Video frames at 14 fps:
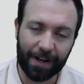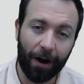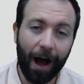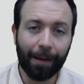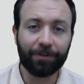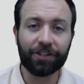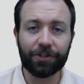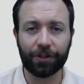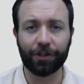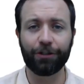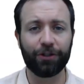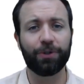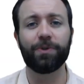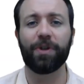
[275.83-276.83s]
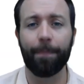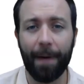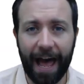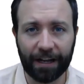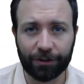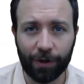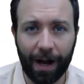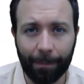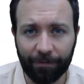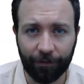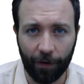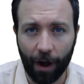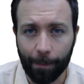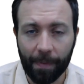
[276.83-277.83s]
Now I'm just to choose a backdrop
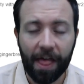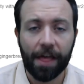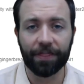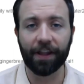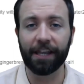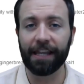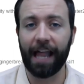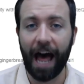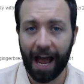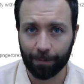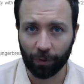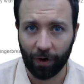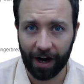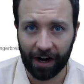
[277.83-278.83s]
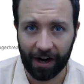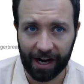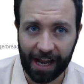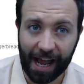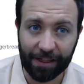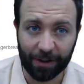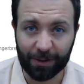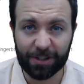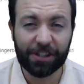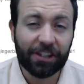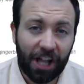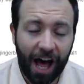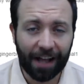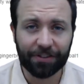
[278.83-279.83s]
from the library, and there's
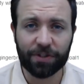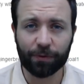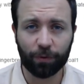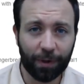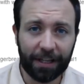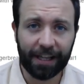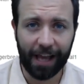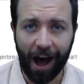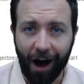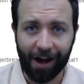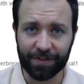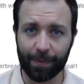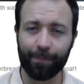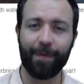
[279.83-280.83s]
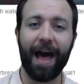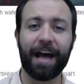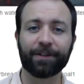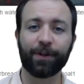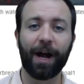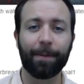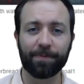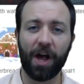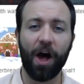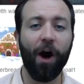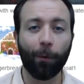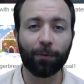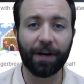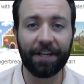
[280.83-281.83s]
lots of really awesome backdrops
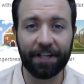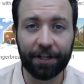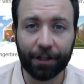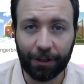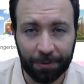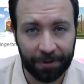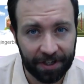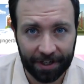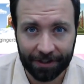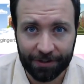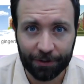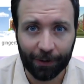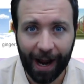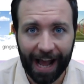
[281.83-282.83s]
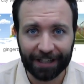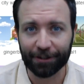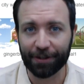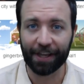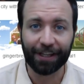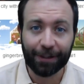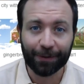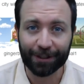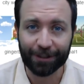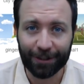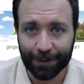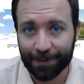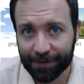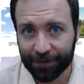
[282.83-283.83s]
already included in Scratch that you can
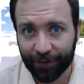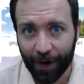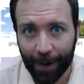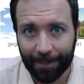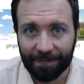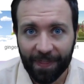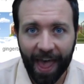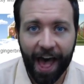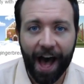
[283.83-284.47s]
choose from.